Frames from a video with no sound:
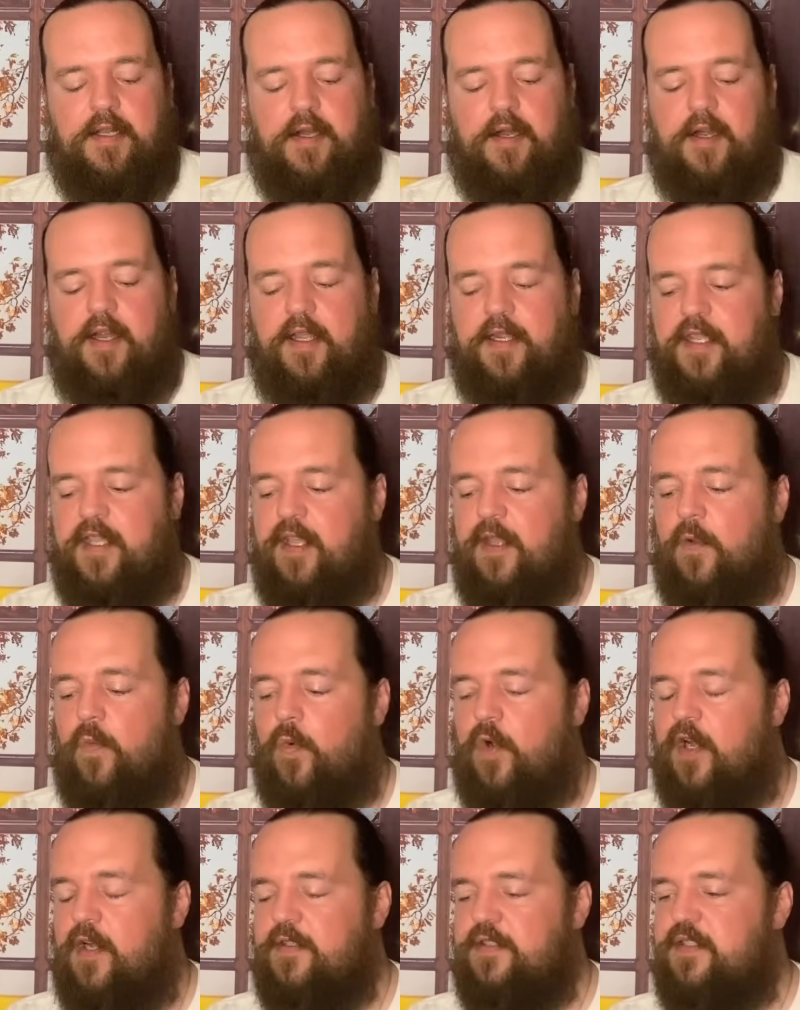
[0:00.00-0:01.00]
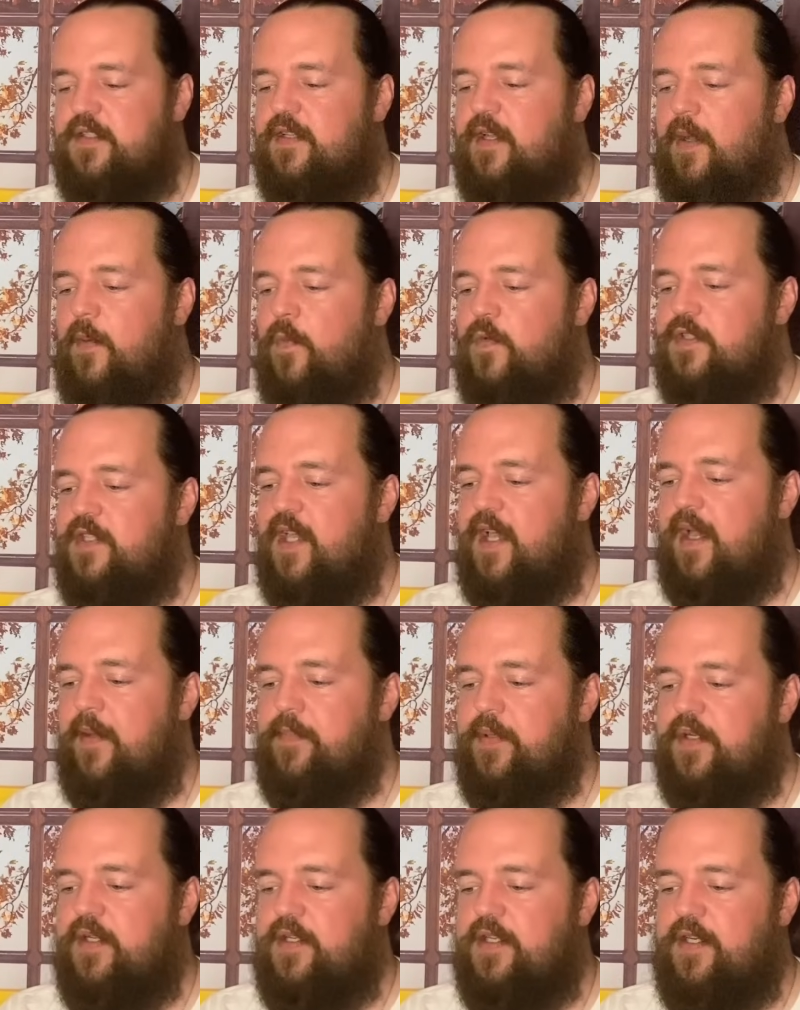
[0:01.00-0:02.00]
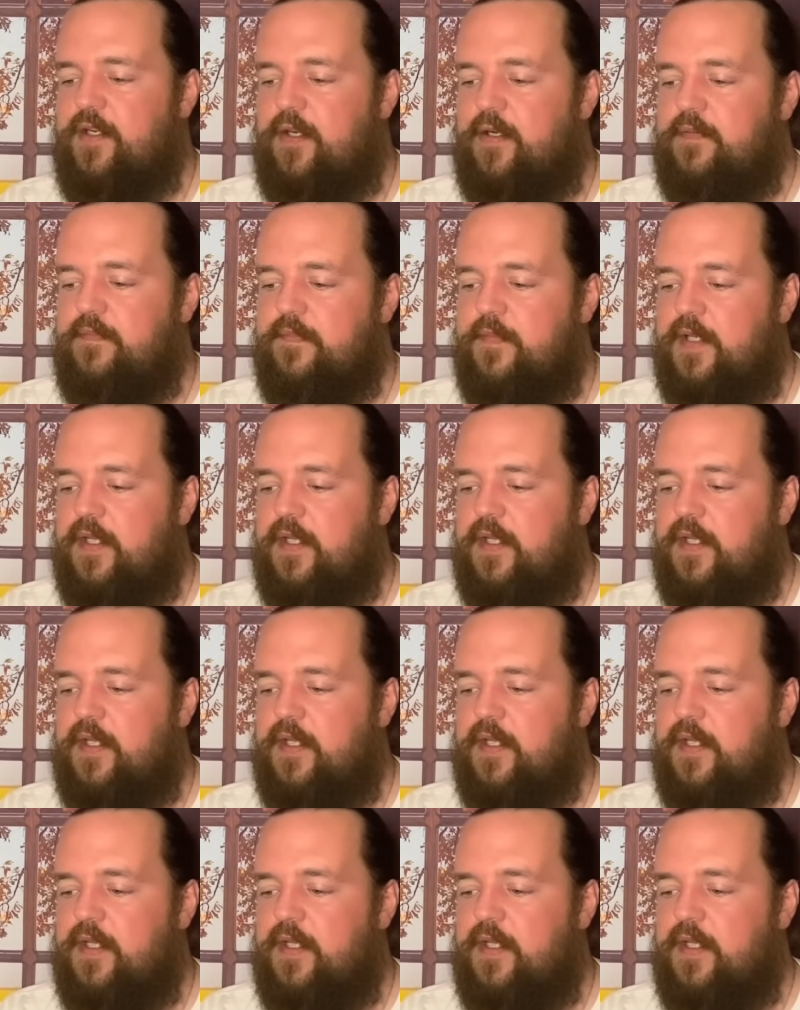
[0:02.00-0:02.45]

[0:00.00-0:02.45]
All right, King of Wands time. What's happening here?